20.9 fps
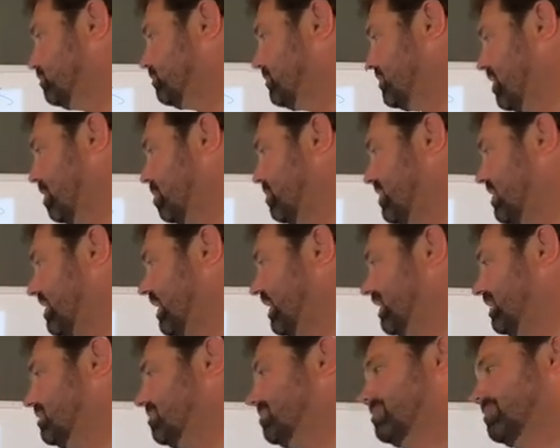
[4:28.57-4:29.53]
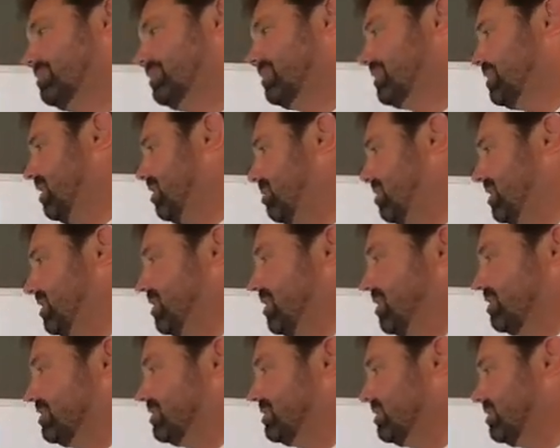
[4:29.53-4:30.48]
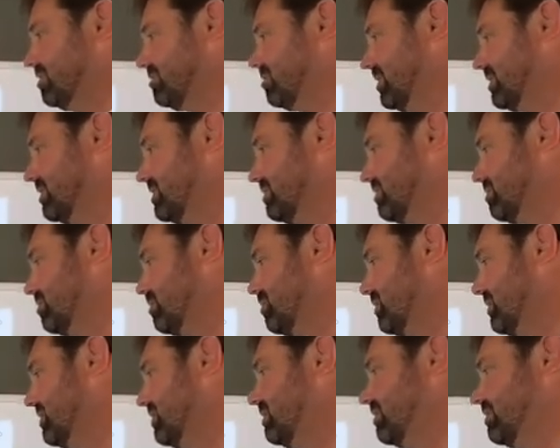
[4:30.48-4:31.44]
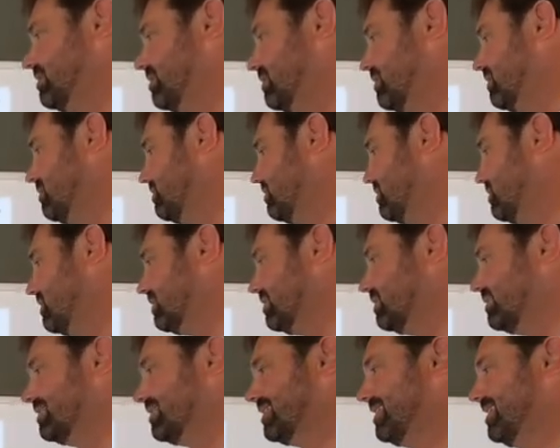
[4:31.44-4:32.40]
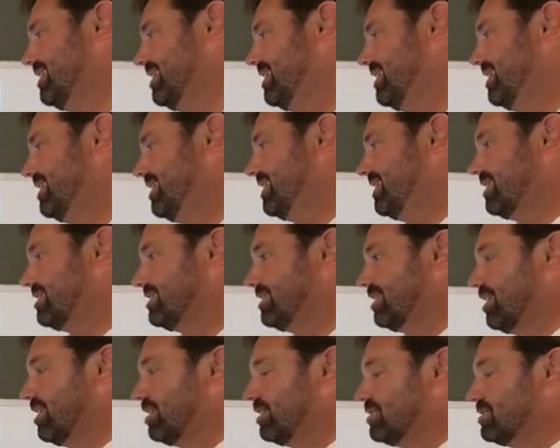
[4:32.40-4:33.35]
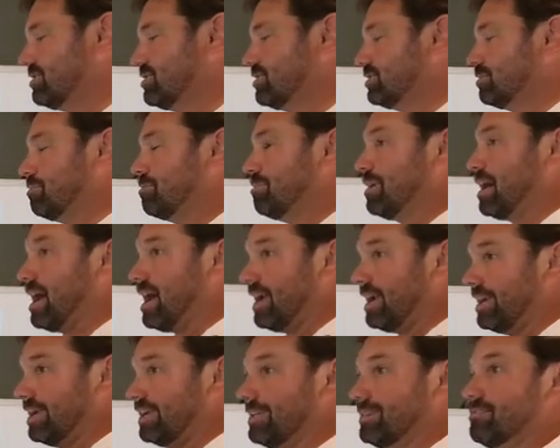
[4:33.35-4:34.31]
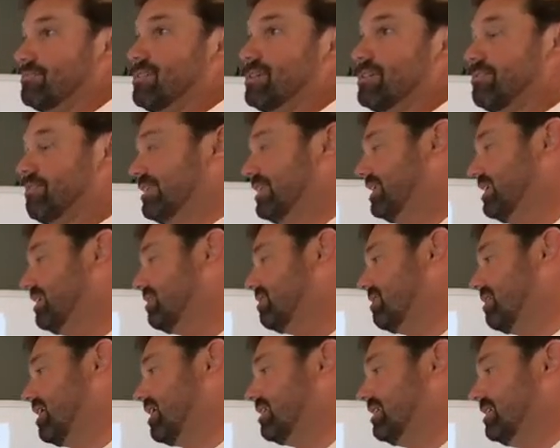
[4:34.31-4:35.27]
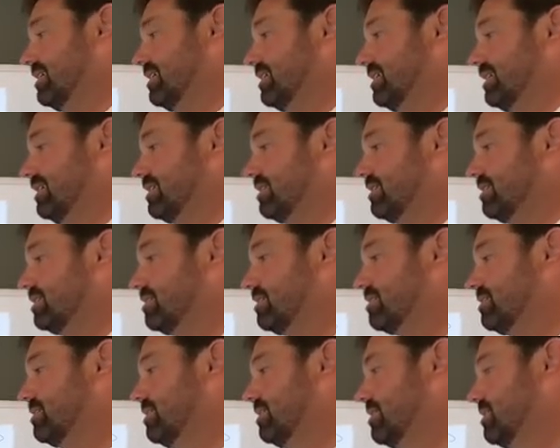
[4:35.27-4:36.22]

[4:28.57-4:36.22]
Number 8, honestly, rinse and repeat. You can, as long as you're buying and renovating correctly, and you